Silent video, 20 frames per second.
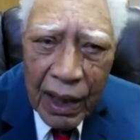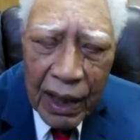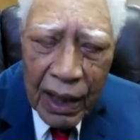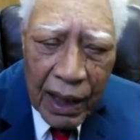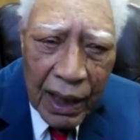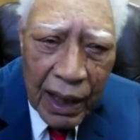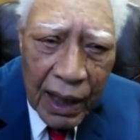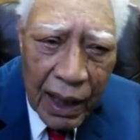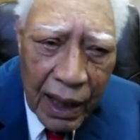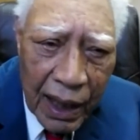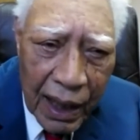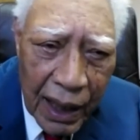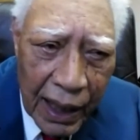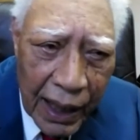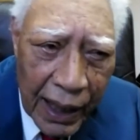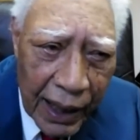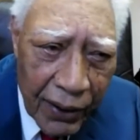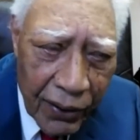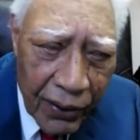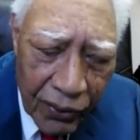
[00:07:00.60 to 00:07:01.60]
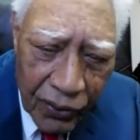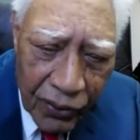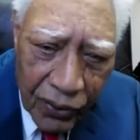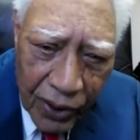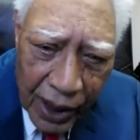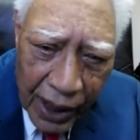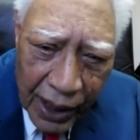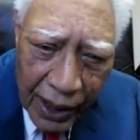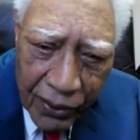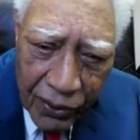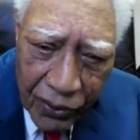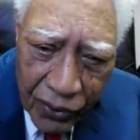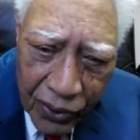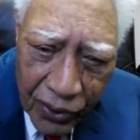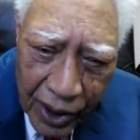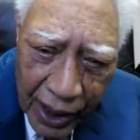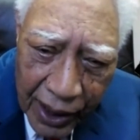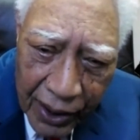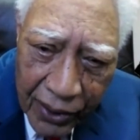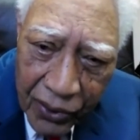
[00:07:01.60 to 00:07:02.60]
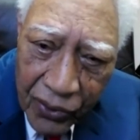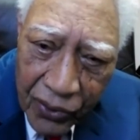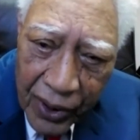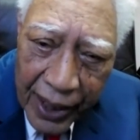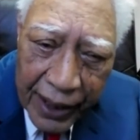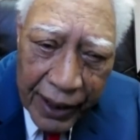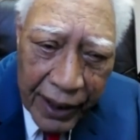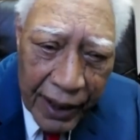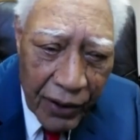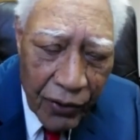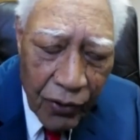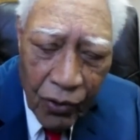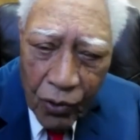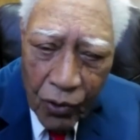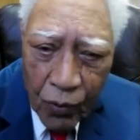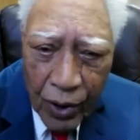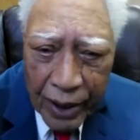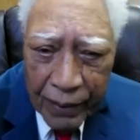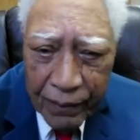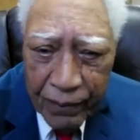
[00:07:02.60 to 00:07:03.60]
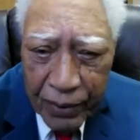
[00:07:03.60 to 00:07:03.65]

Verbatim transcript: Uh, I don't. I don't. I don't hate white